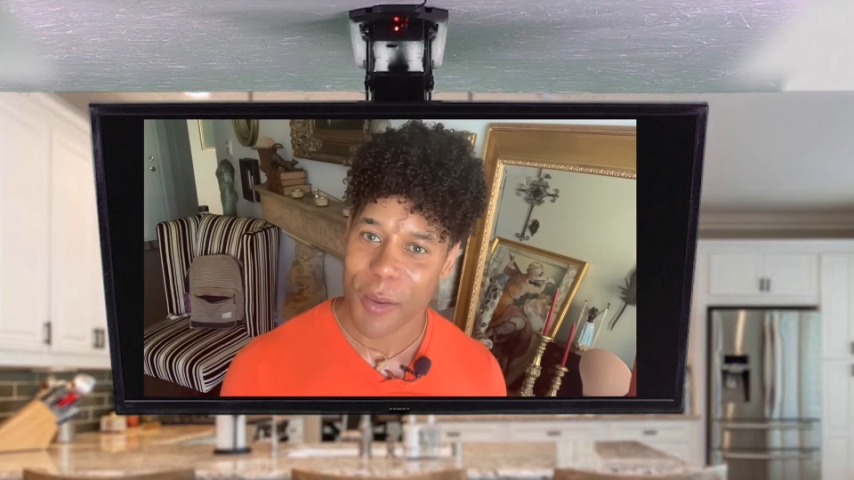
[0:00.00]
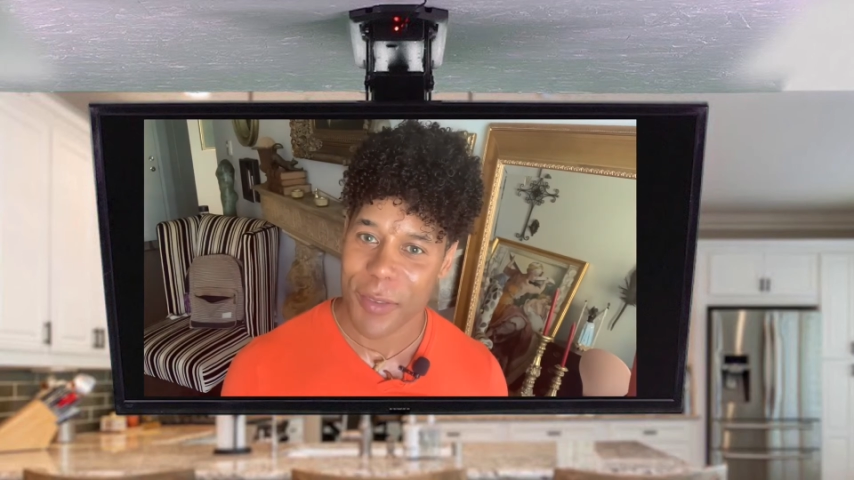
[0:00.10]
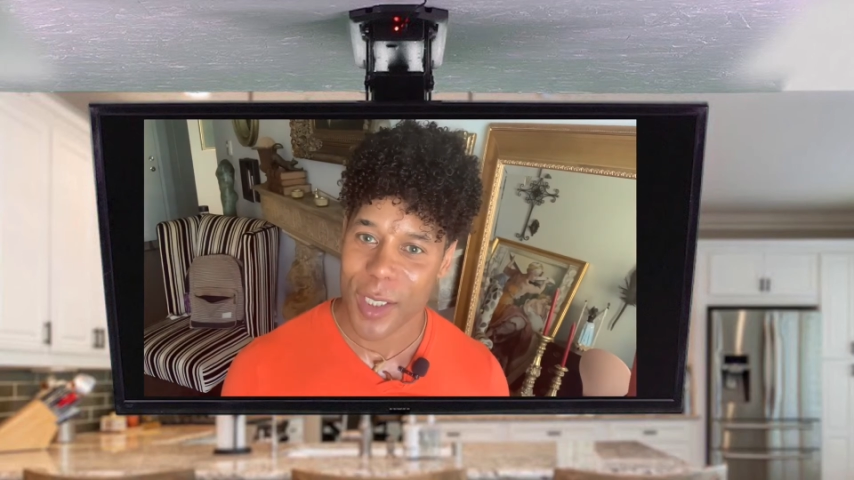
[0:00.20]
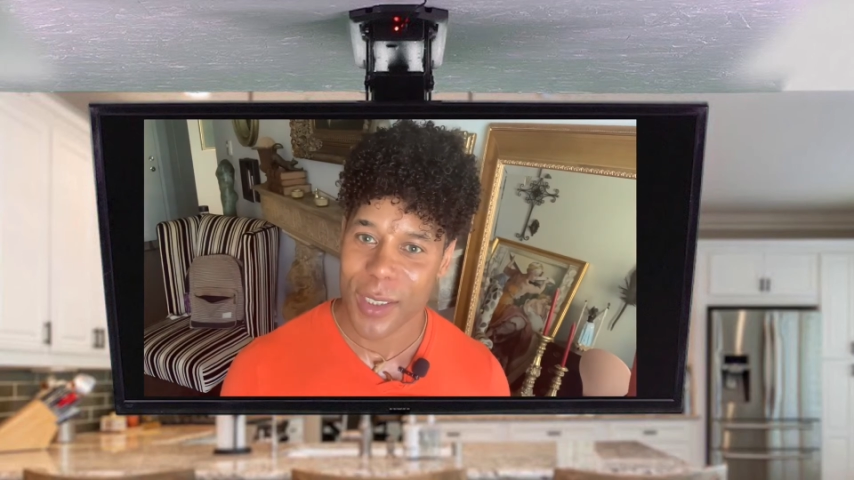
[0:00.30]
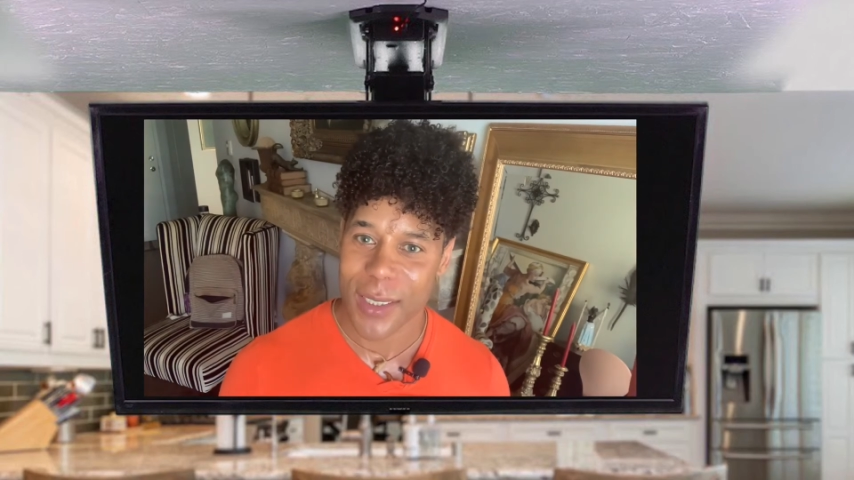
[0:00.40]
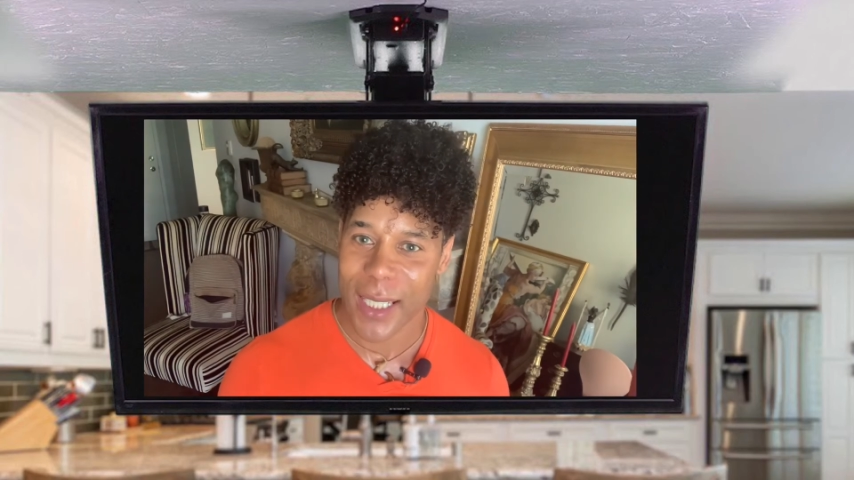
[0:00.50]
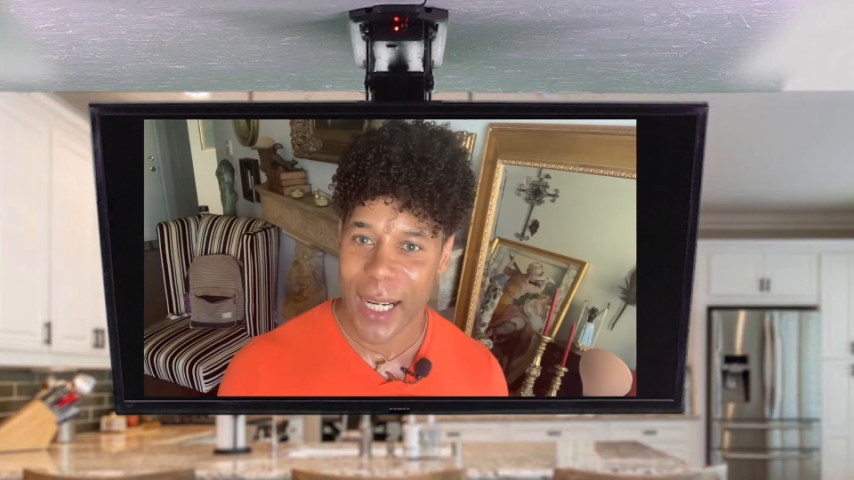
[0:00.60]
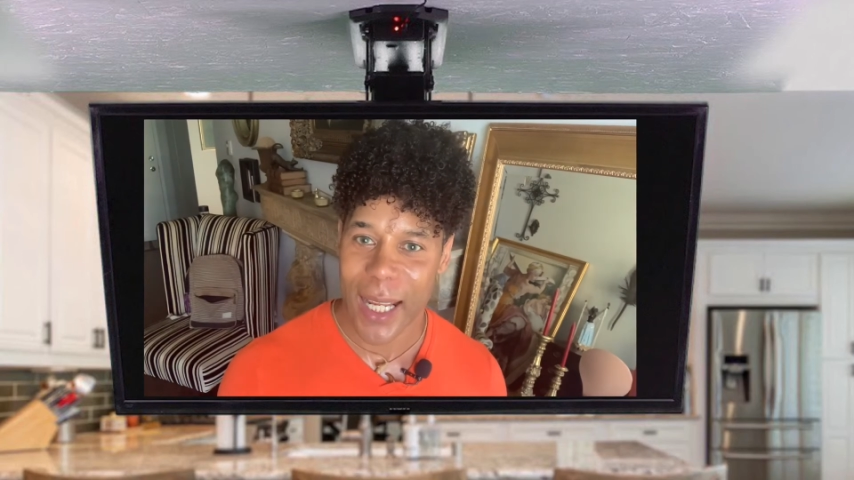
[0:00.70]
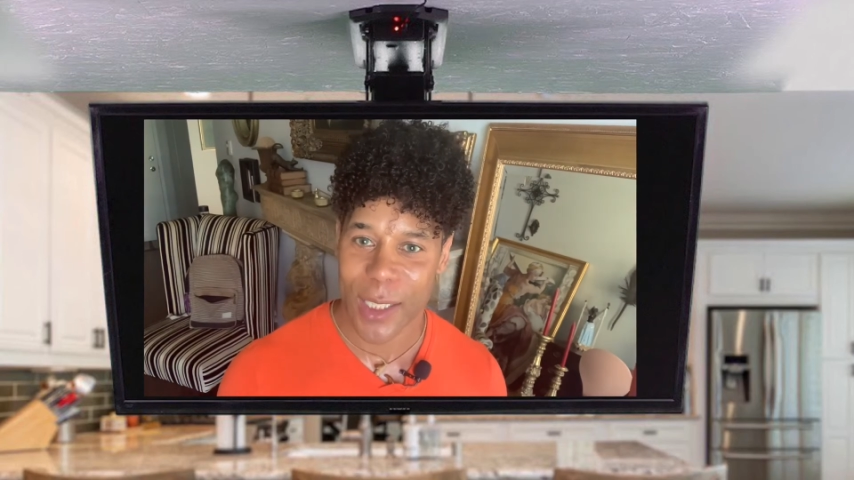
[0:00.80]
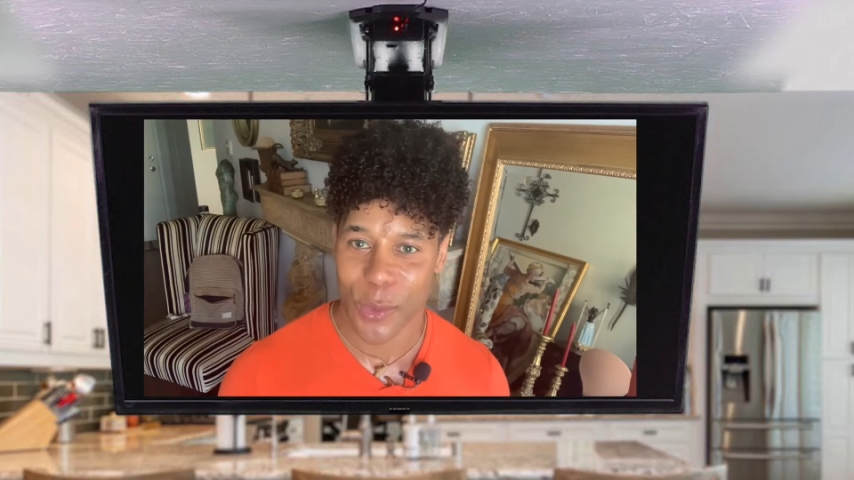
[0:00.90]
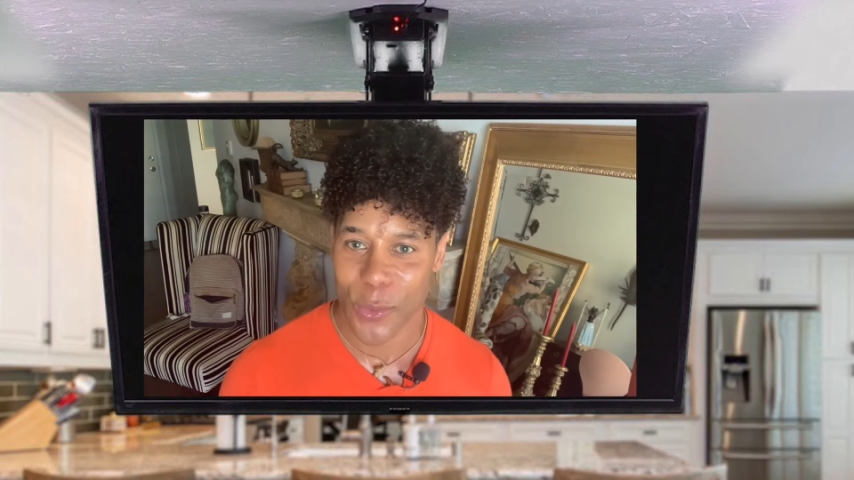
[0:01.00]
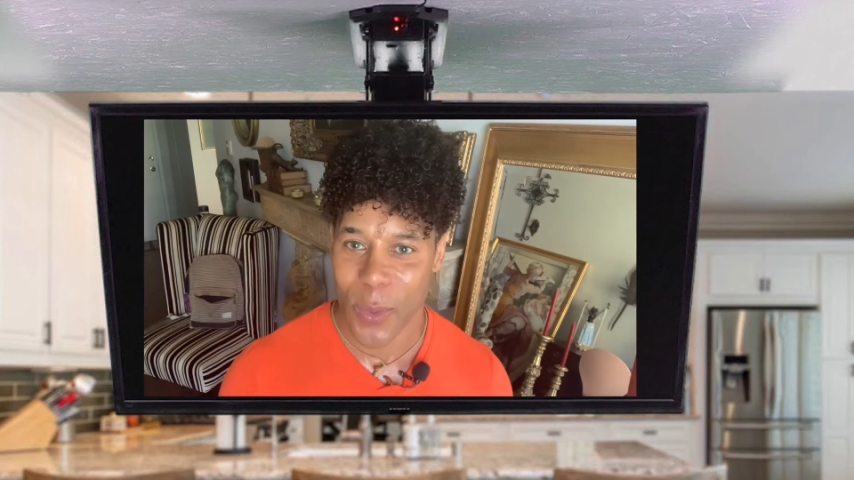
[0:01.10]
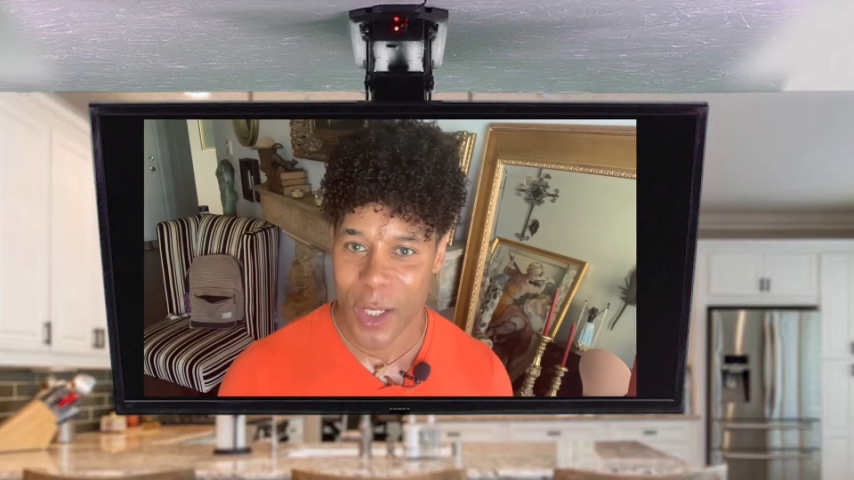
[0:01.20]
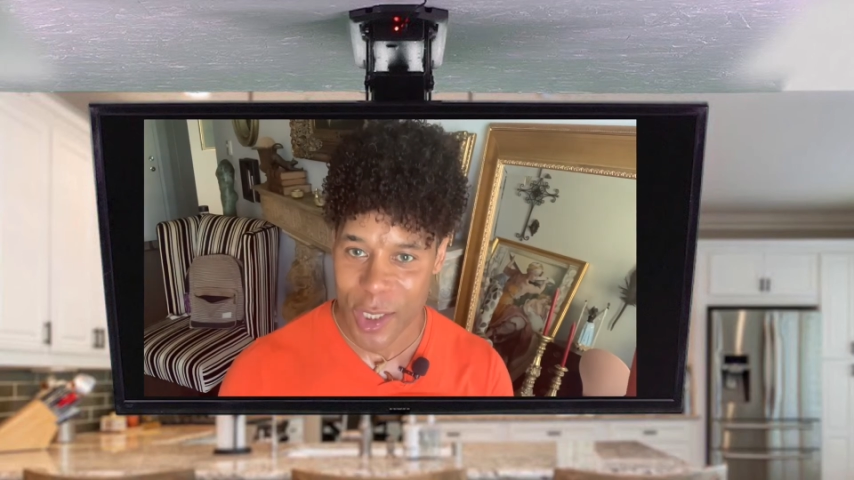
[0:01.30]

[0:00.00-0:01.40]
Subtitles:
video that I'd like you to watch,